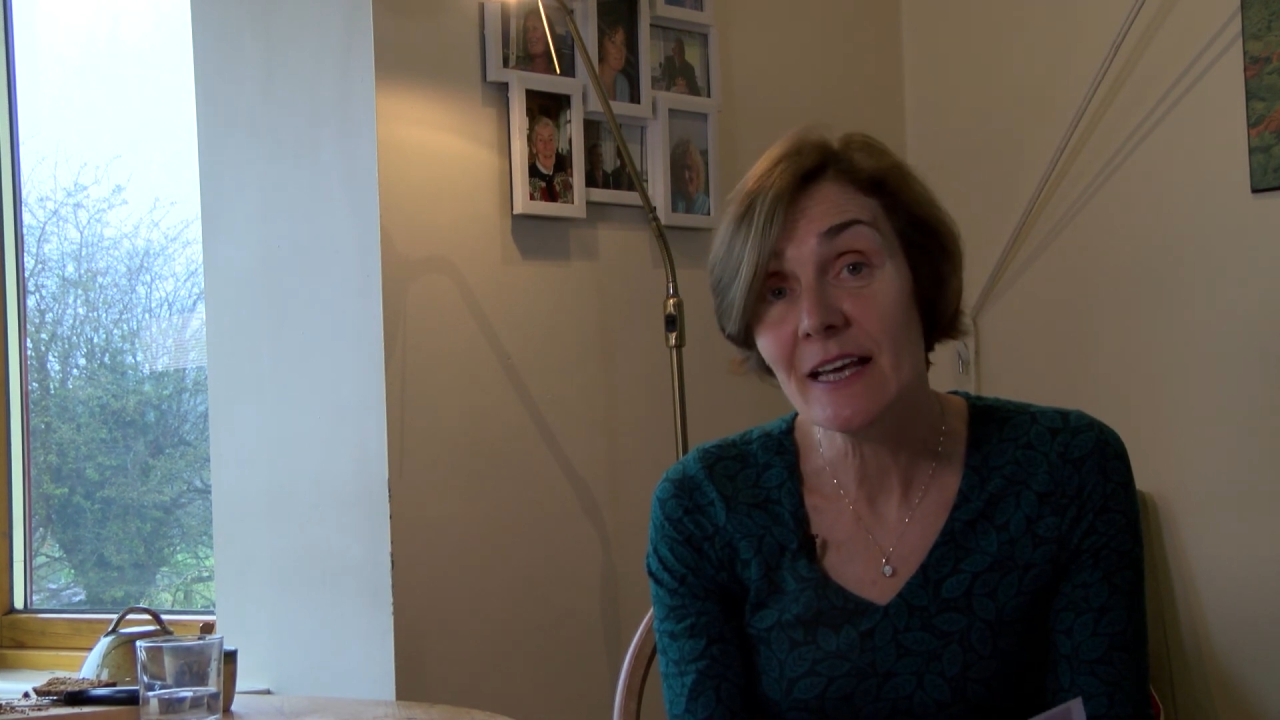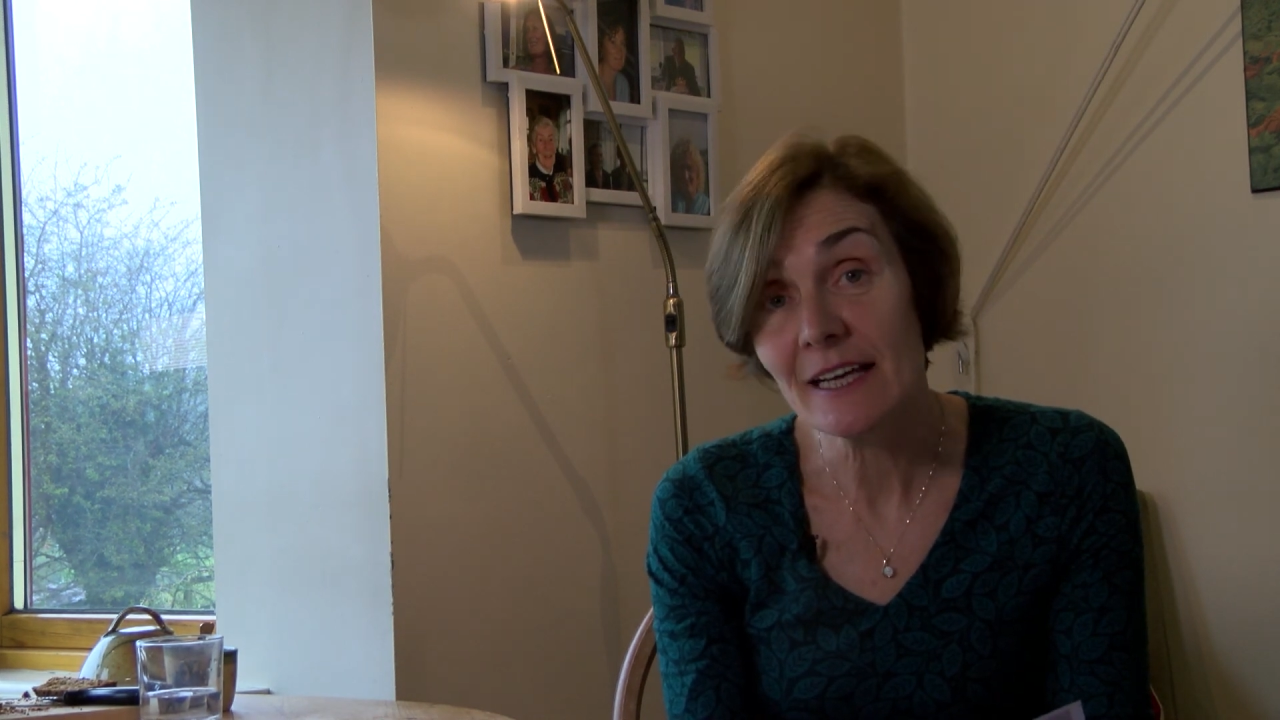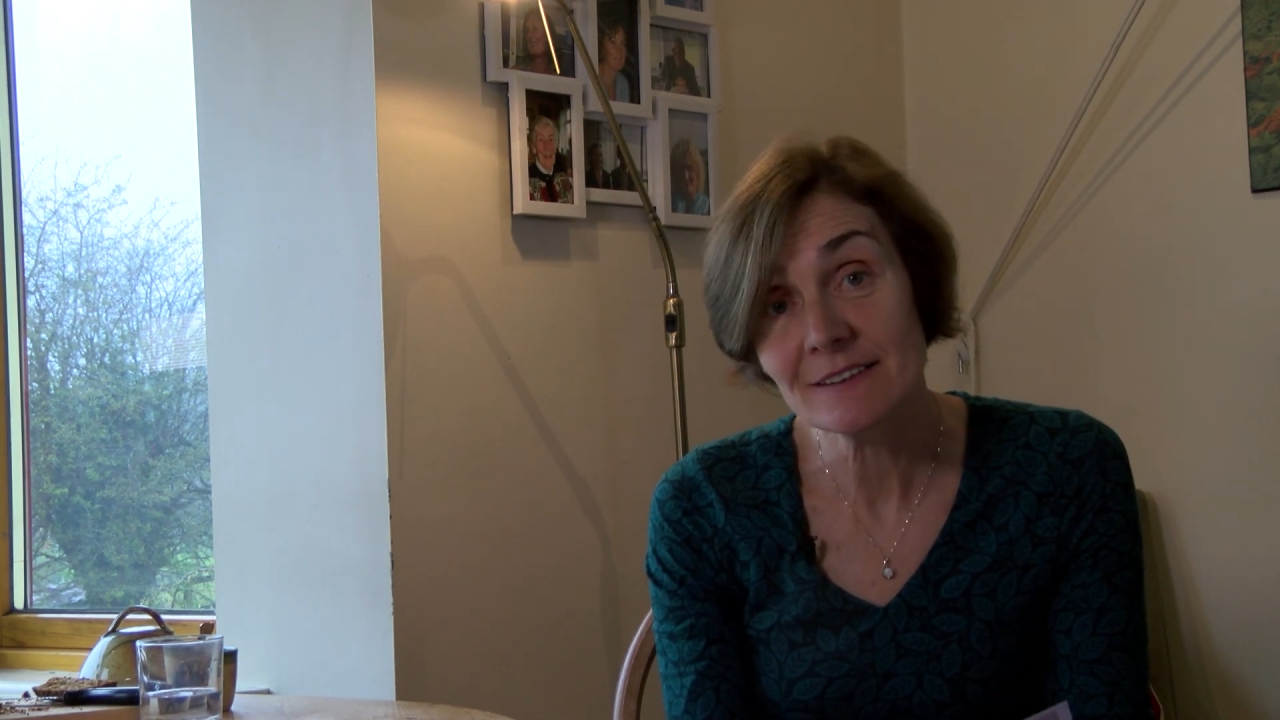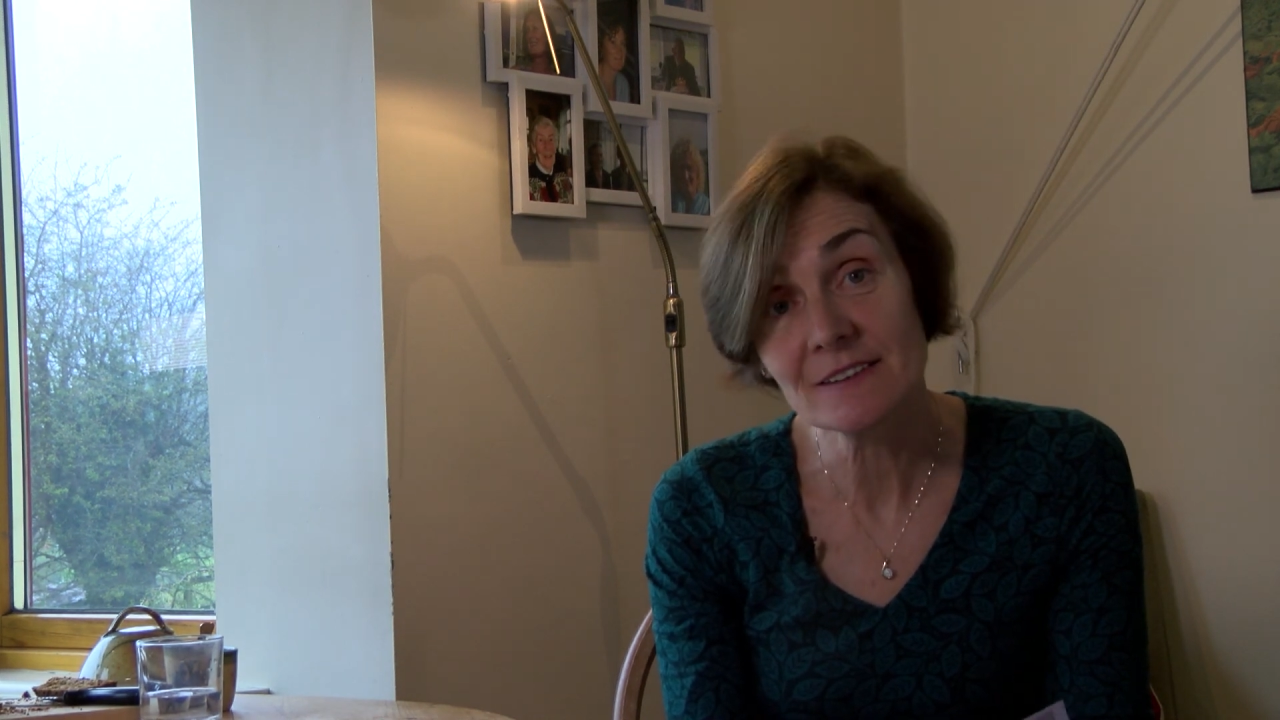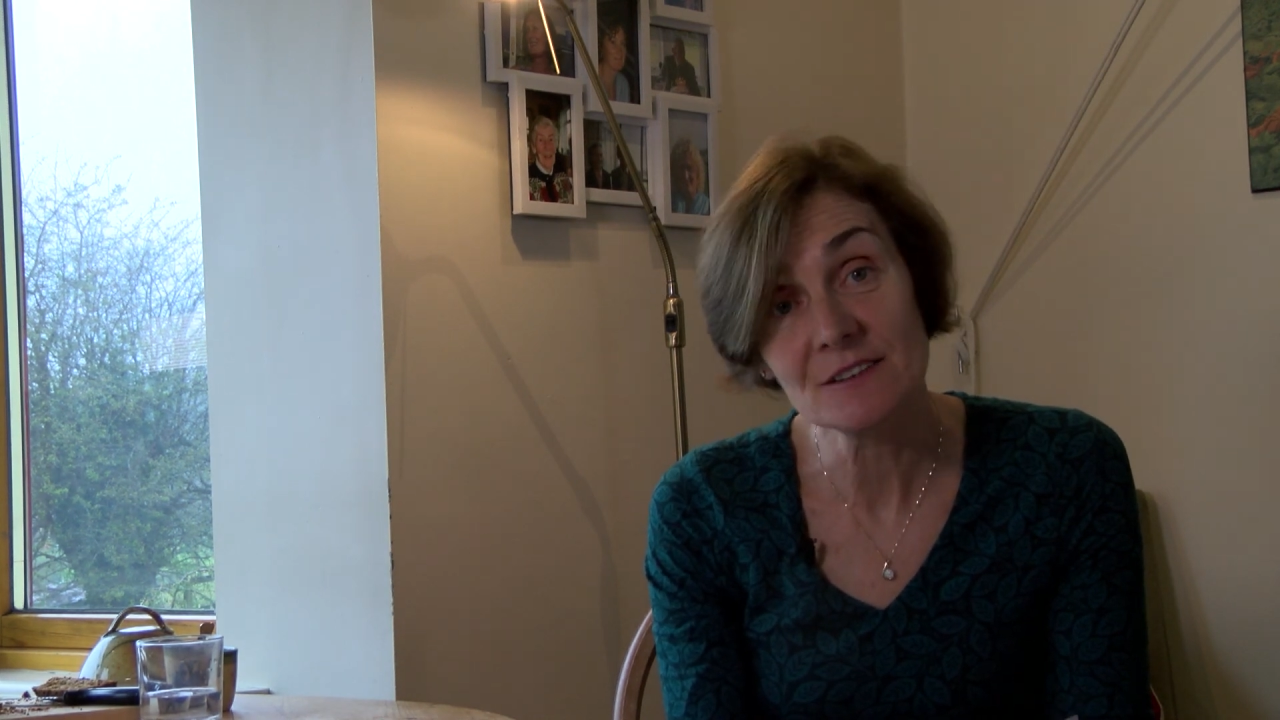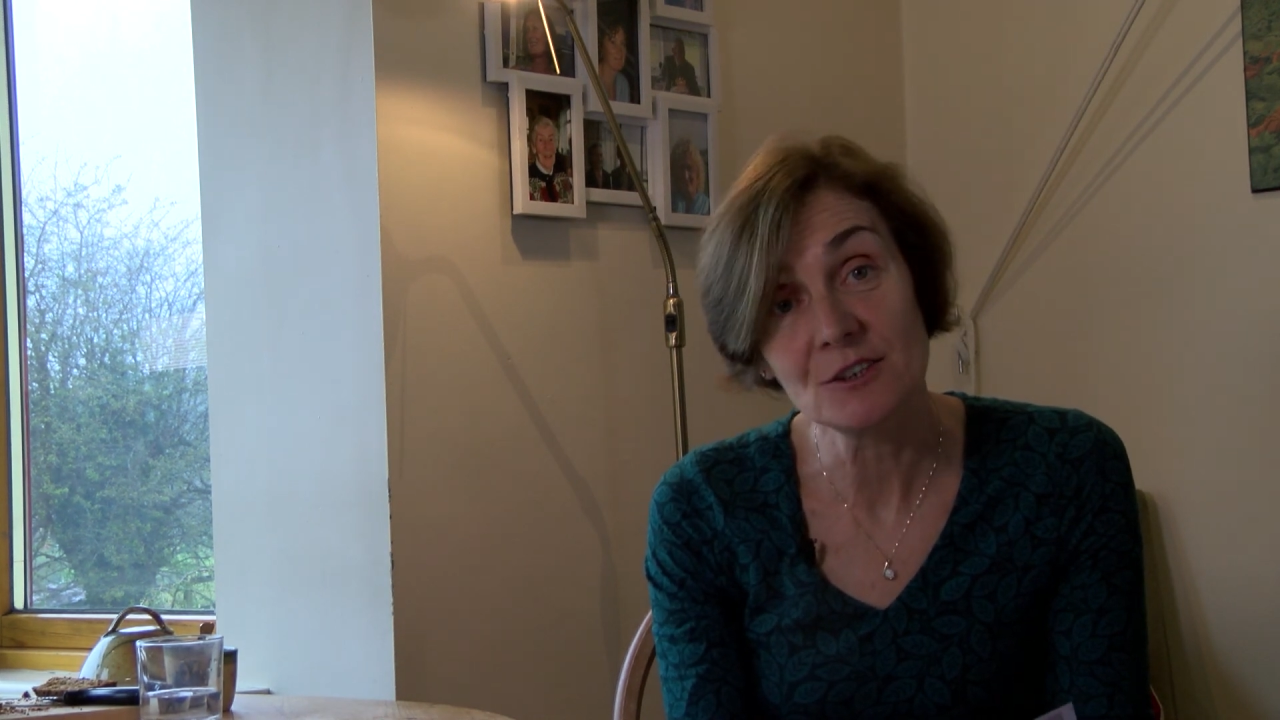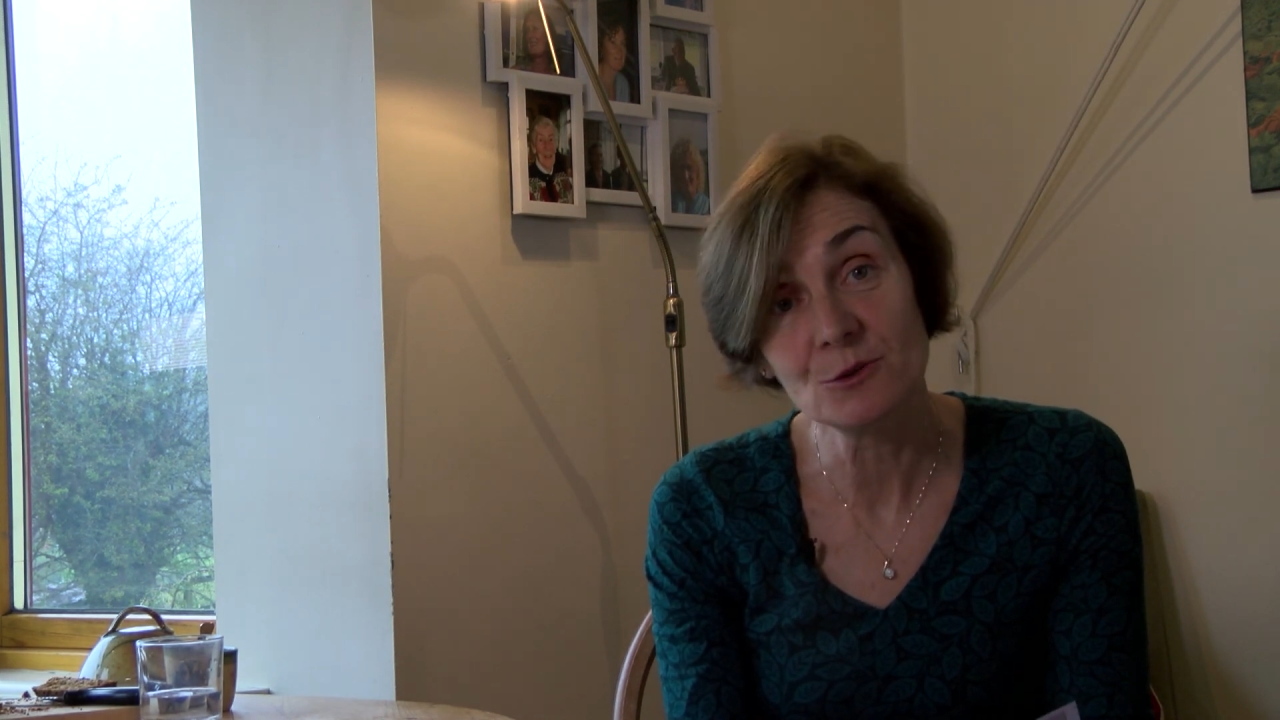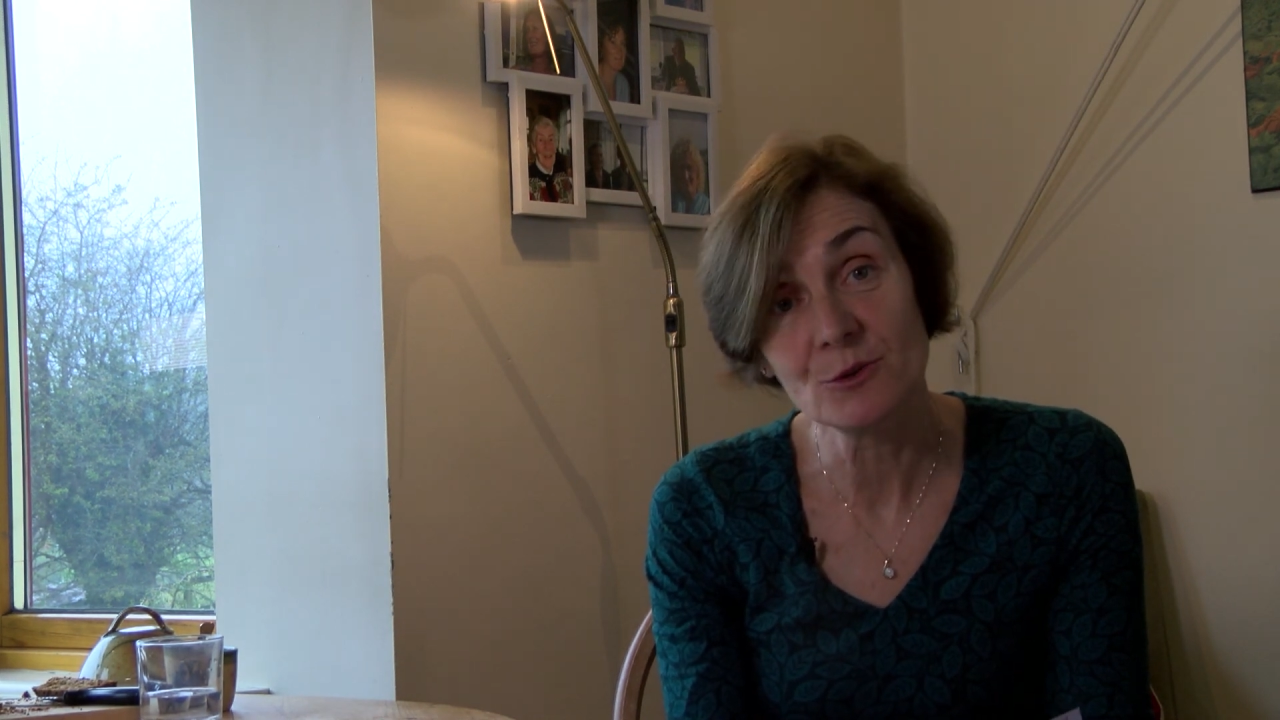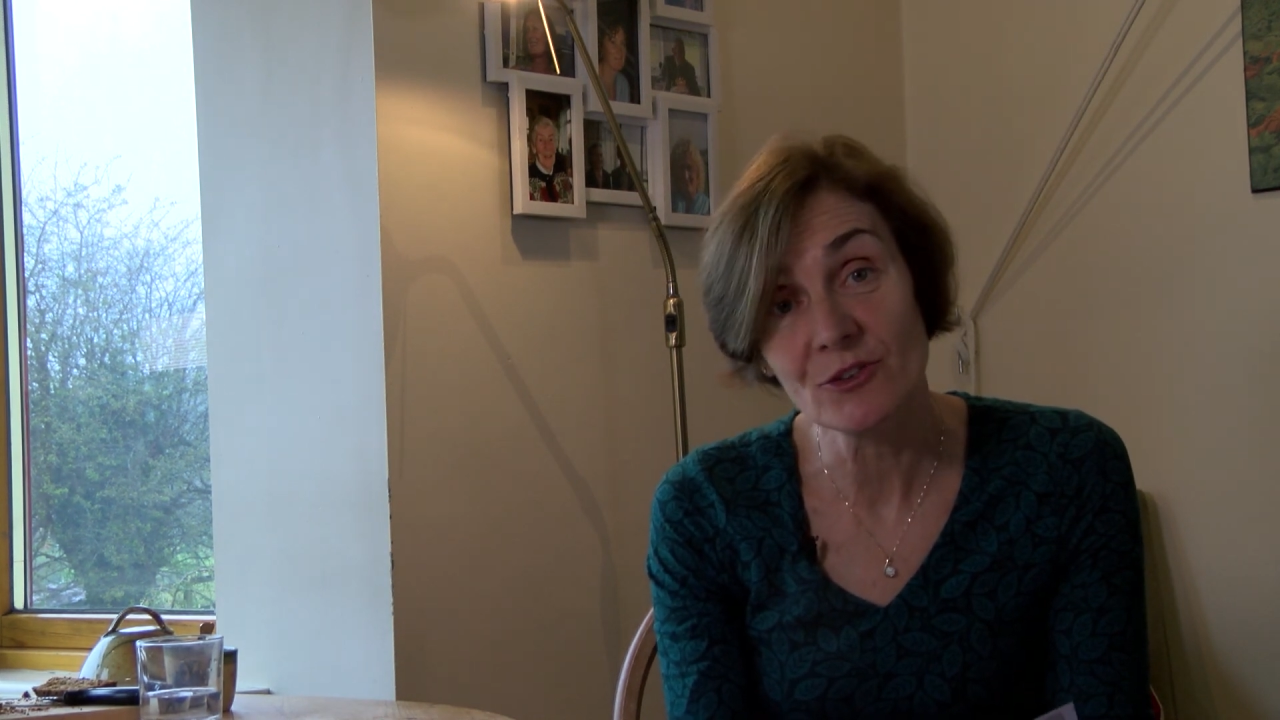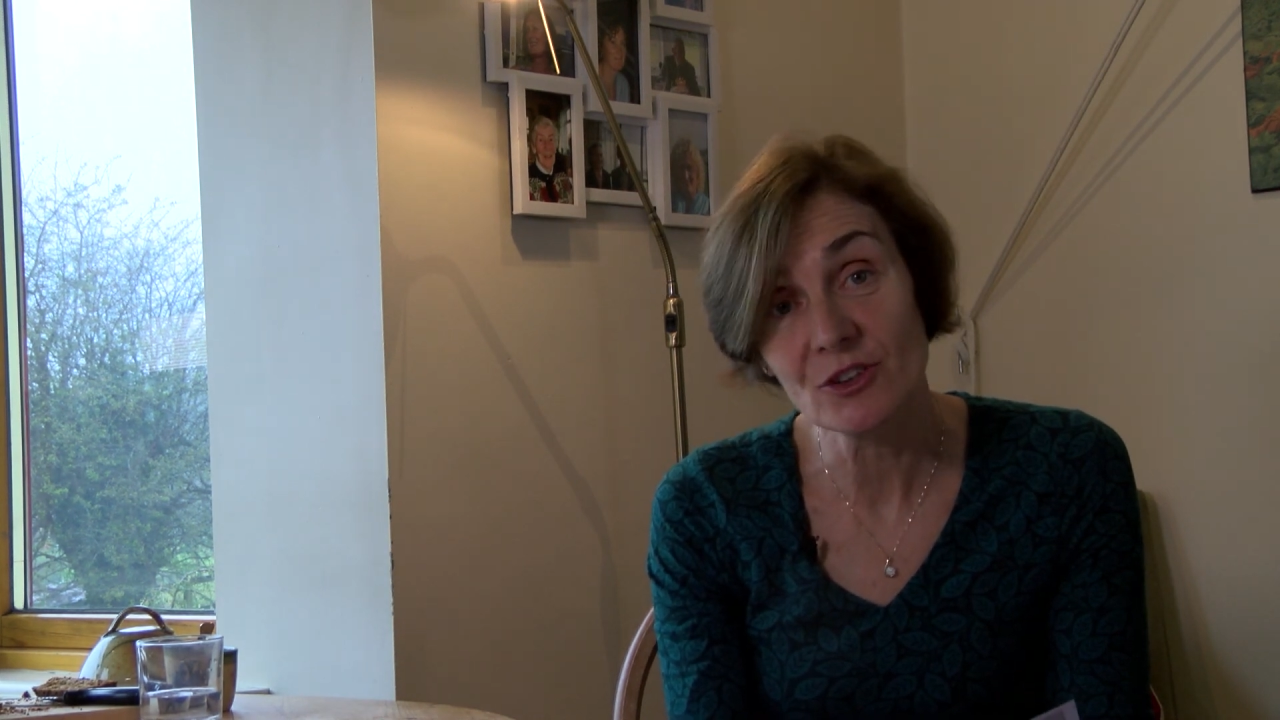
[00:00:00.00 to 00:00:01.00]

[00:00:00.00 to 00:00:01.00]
headstone's